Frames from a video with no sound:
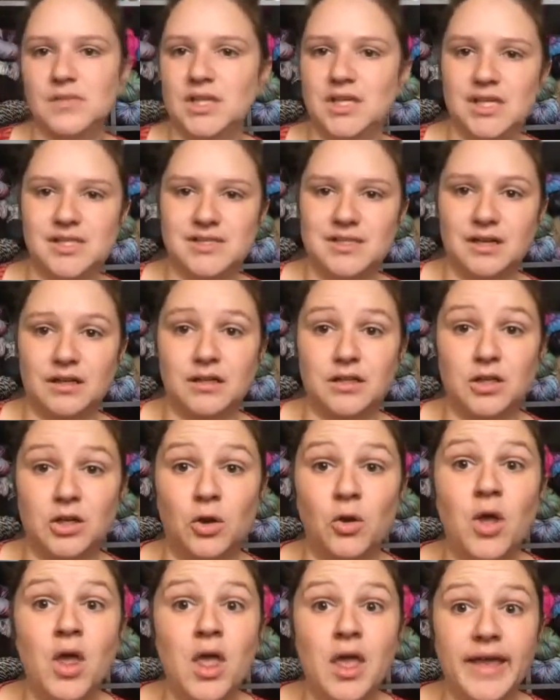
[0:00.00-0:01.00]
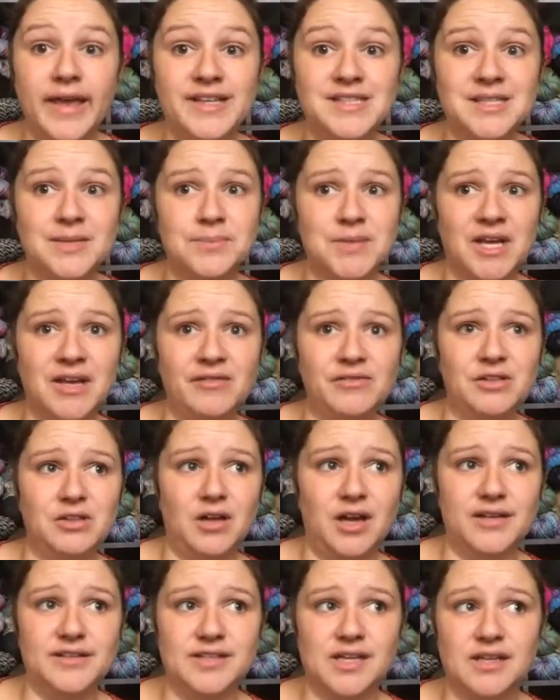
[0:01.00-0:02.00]
He's not gonna know. Except I have a
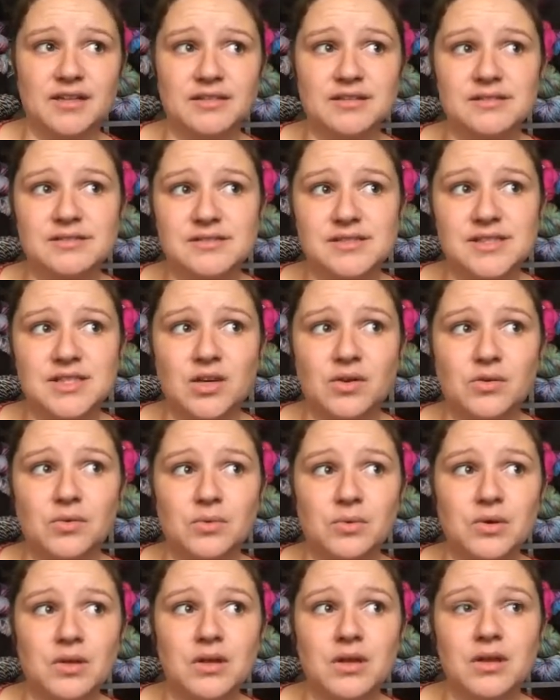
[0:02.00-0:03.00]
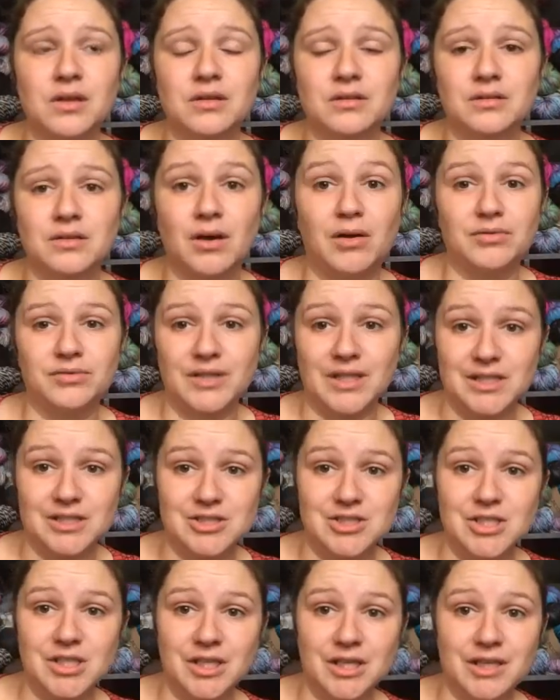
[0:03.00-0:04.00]
lot done, so not
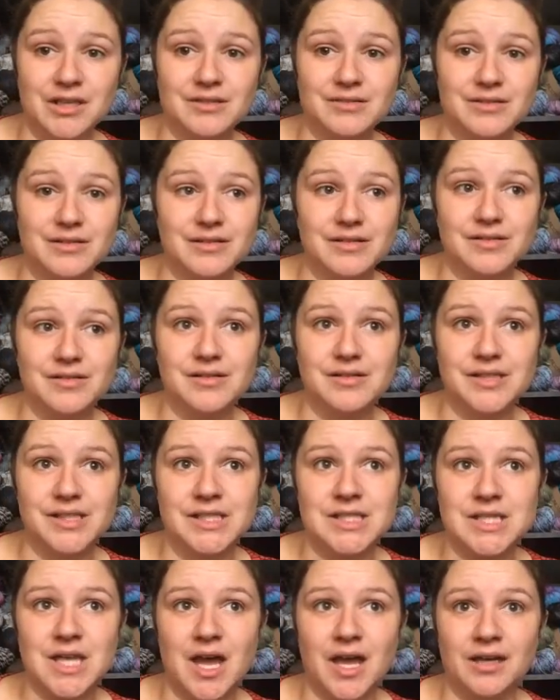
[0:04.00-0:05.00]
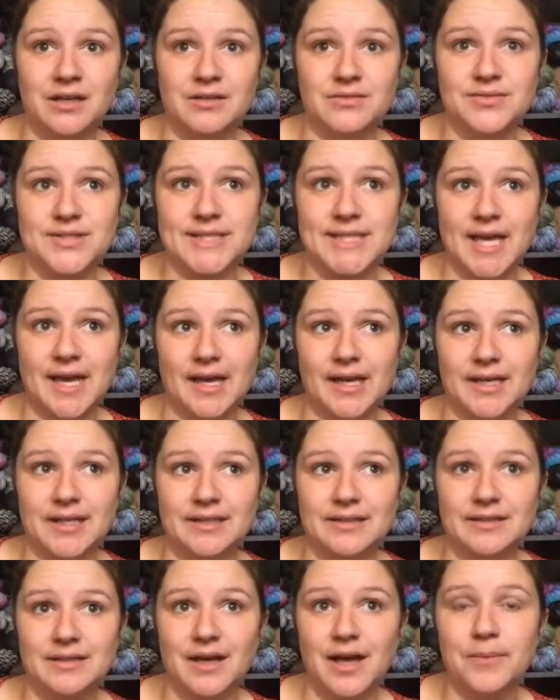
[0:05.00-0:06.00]
finishing it is kind of sad.